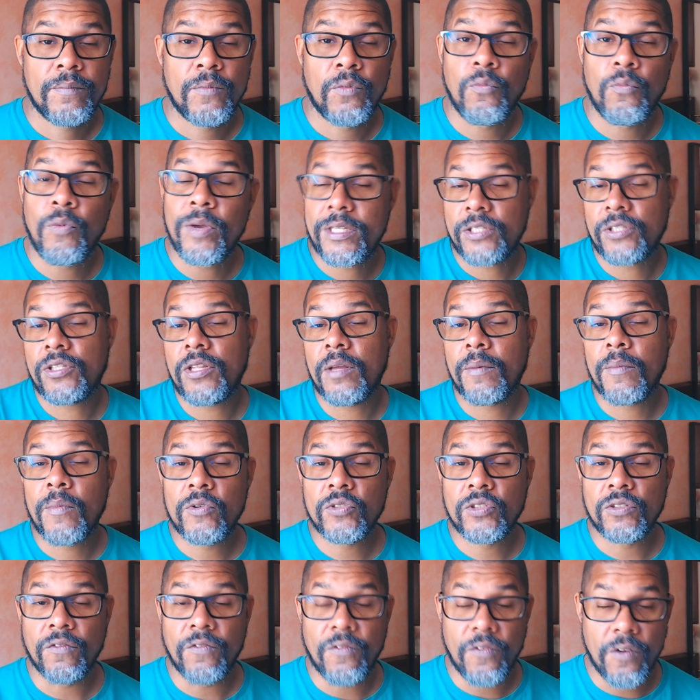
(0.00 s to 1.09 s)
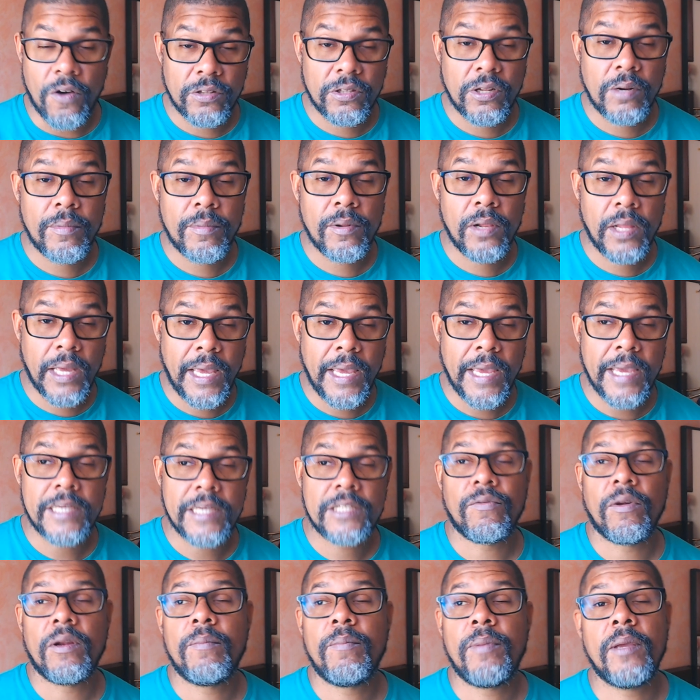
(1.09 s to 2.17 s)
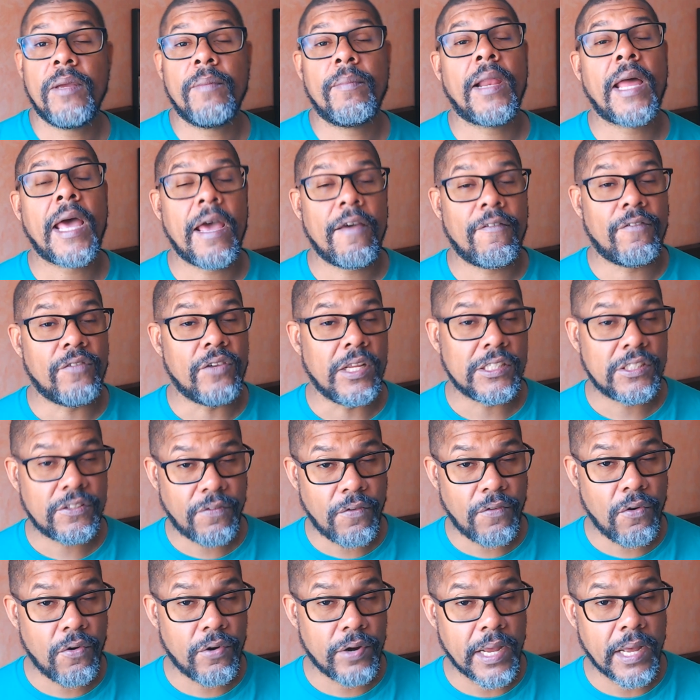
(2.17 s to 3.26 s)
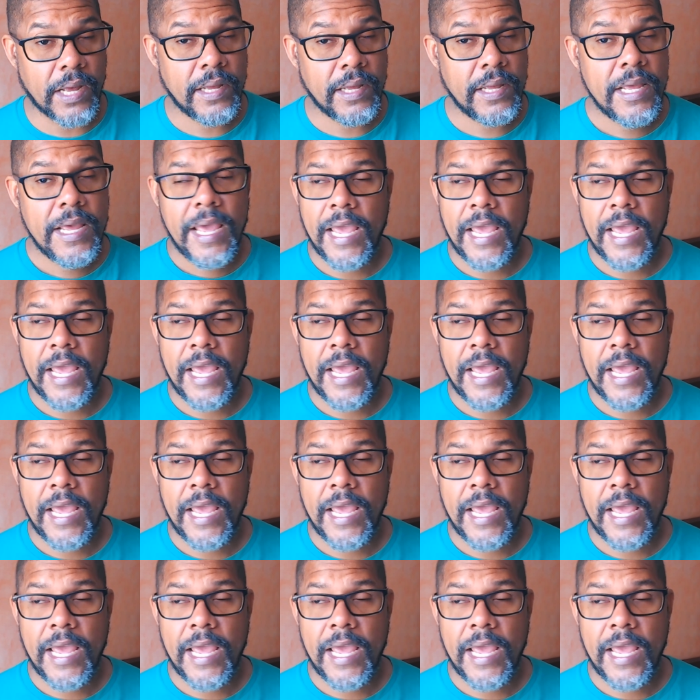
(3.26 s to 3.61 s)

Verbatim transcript: which is the most vulnerable age when people have dysphoria